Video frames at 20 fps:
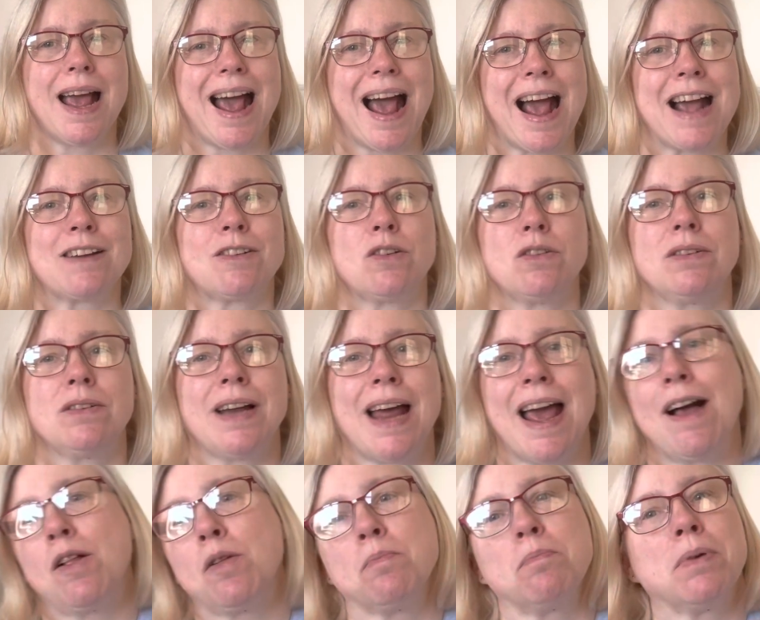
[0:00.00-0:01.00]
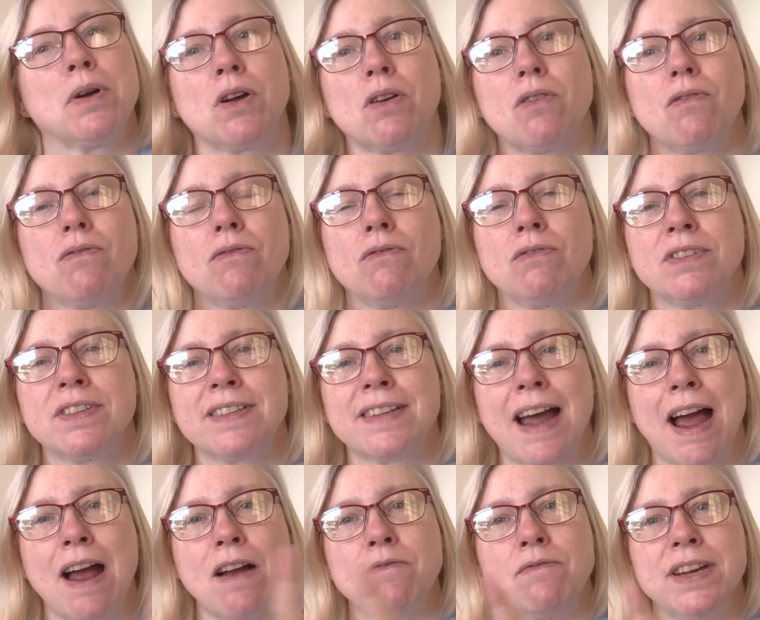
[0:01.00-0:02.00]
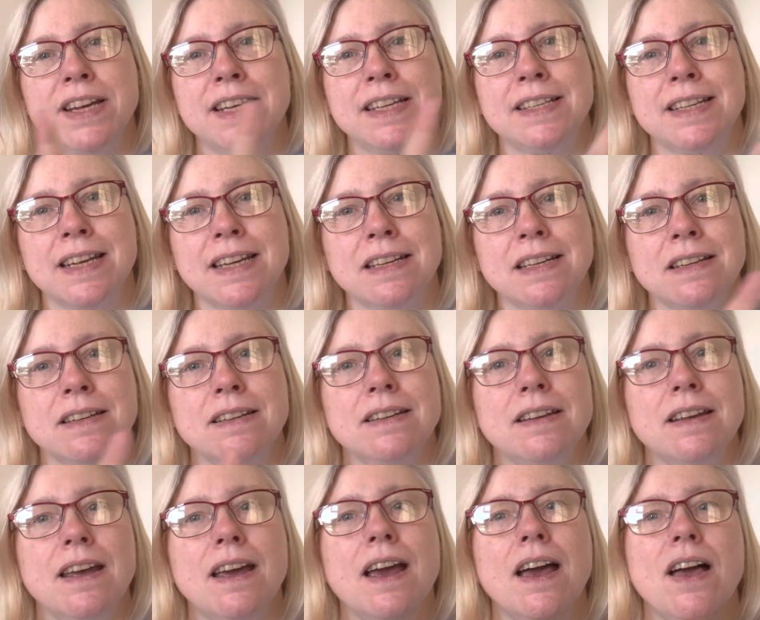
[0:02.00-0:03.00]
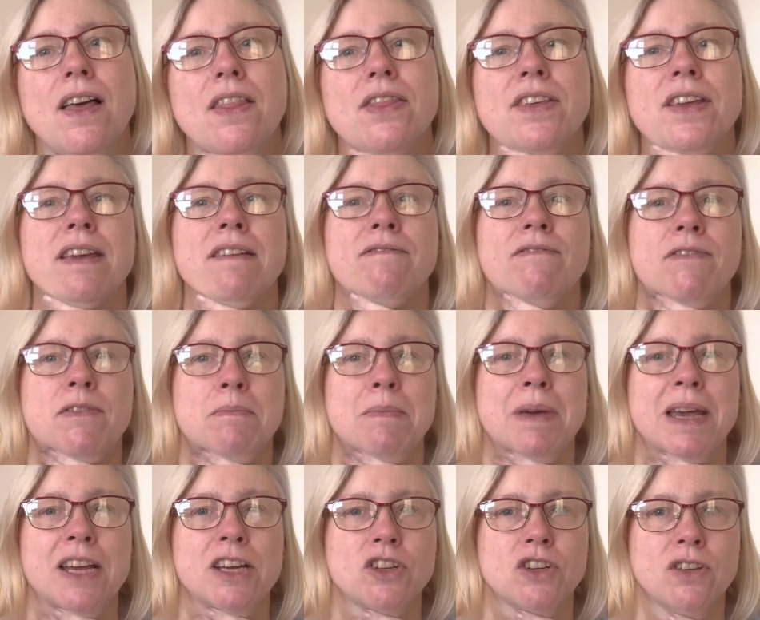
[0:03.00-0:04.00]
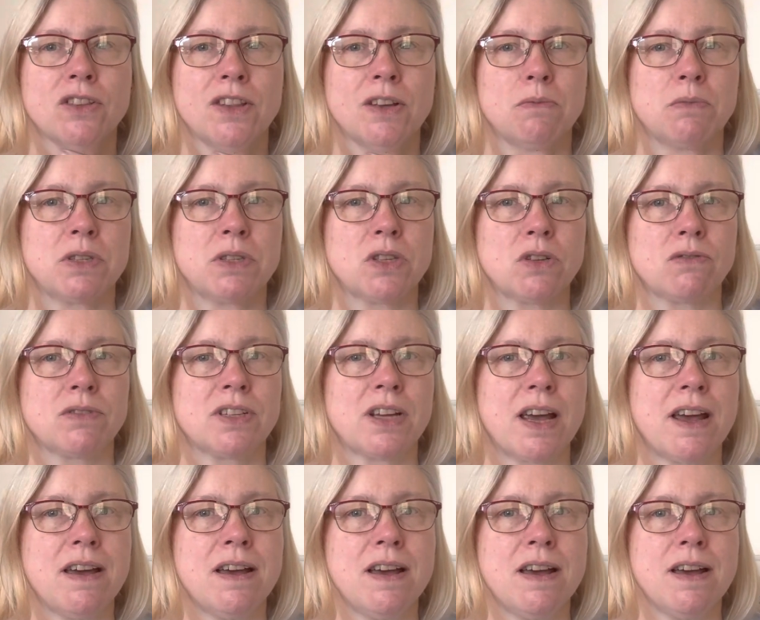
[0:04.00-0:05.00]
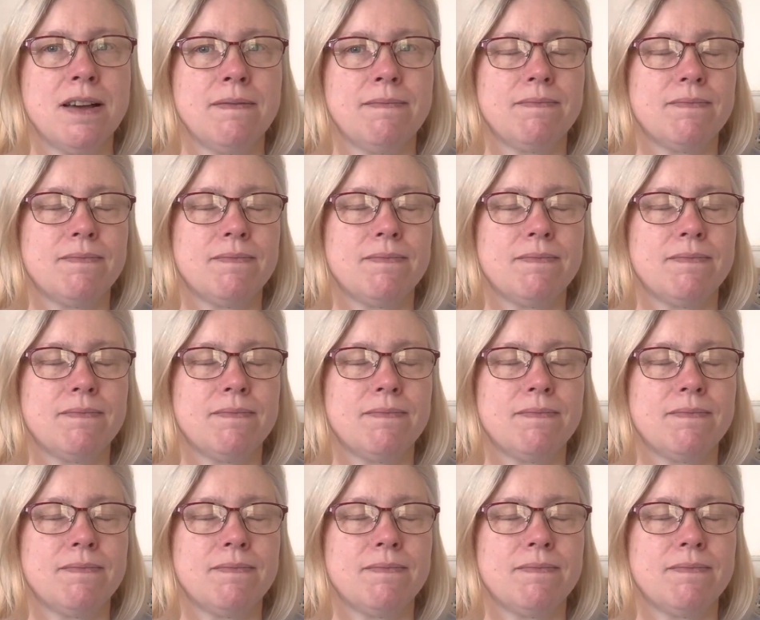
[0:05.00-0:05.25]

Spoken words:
I couldn't help but start reading the information that was under her.